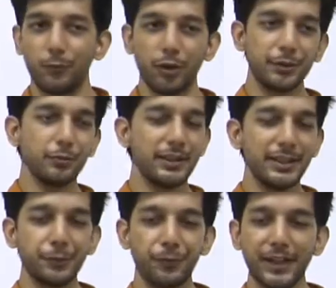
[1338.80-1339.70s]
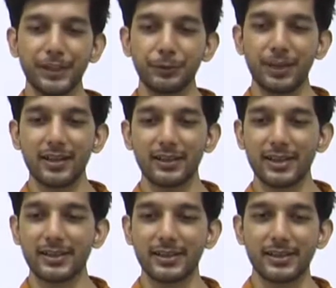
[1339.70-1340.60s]
what you need to find out are
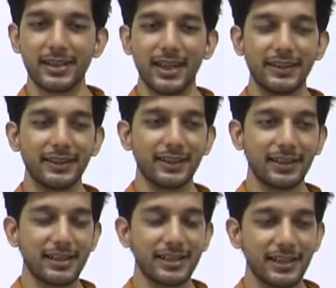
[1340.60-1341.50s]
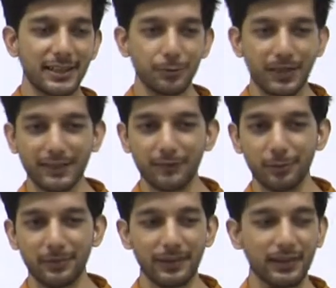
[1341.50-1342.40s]
clusters, and the clusters that you get
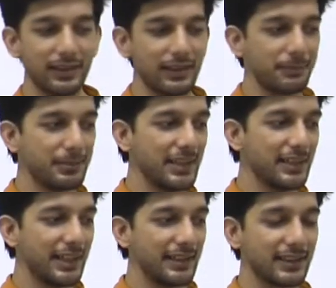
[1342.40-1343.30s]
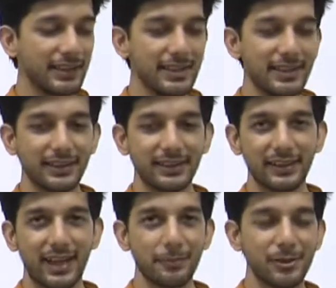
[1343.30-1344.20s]
will be like the distinct
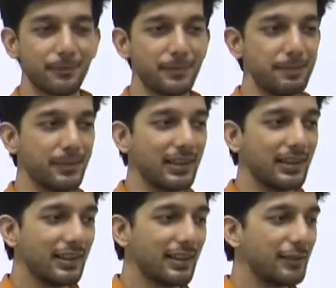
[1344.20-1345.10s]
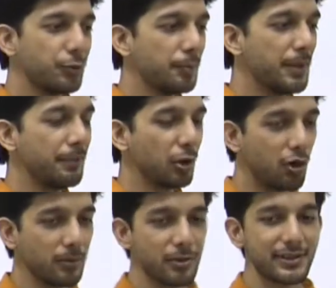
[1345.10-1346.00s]
habits of people. Two people
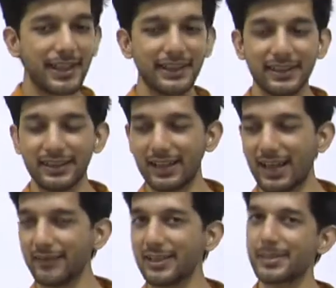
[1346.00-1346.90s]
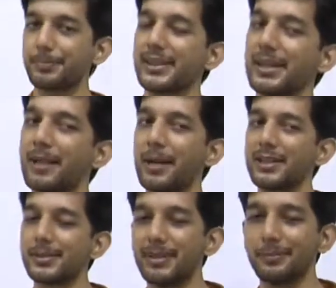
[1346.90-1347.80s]
almost having the same
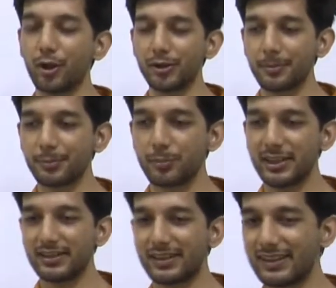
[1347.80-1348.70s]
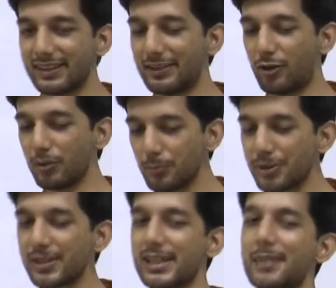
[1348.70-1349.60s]
habits may plot up to be
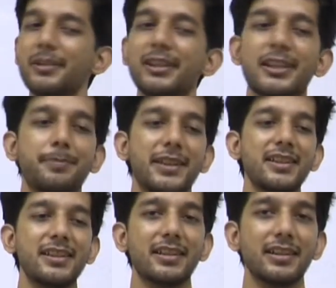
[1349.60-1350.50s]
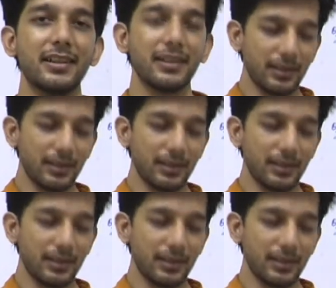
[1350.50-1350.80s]
almost the same in this space.